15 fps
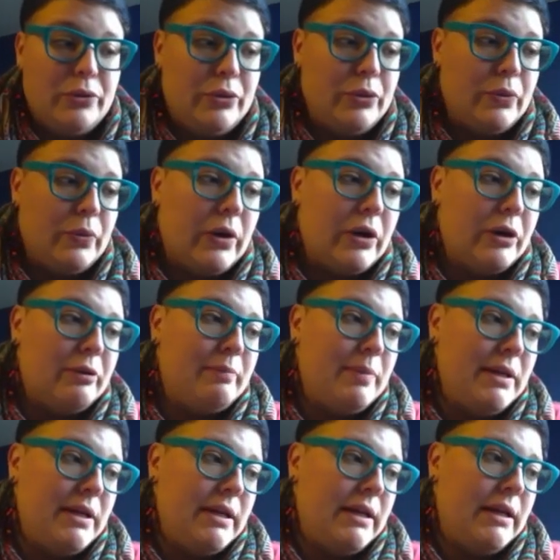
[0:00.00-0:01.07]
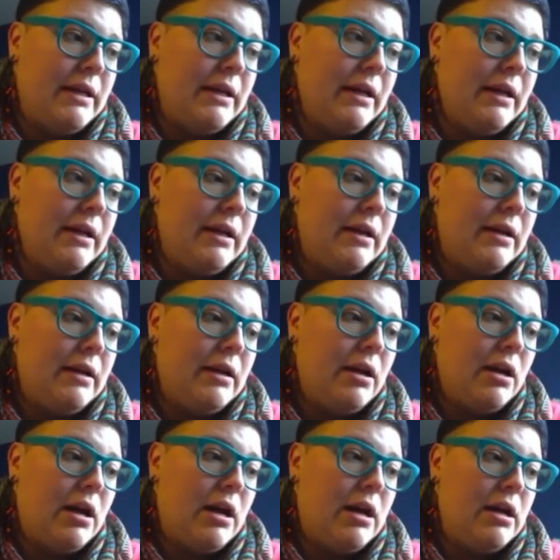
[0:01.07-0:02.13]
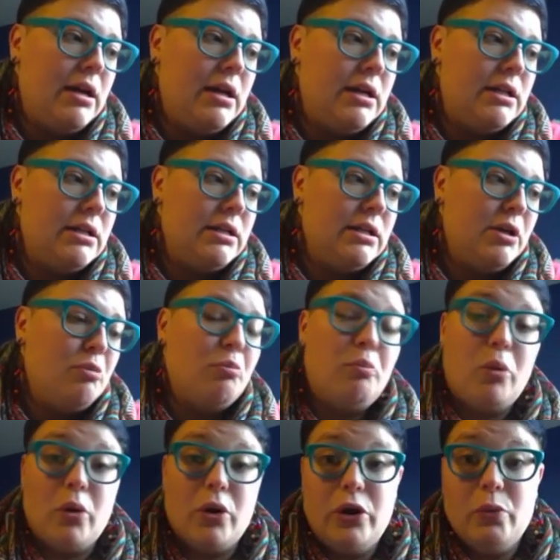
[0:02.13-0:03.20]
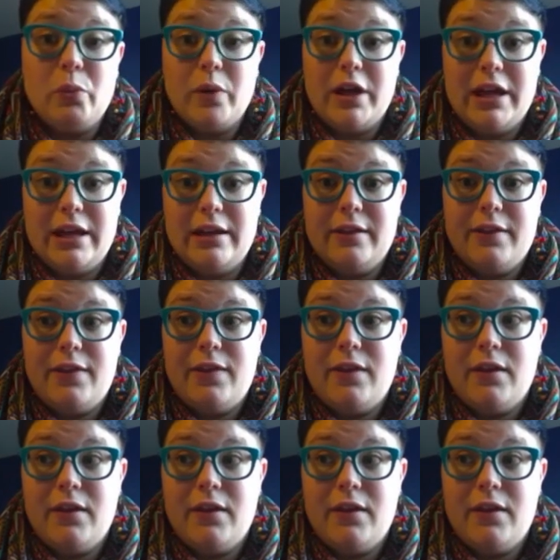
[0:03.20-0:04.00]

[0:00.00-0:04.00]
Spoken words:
who are being born with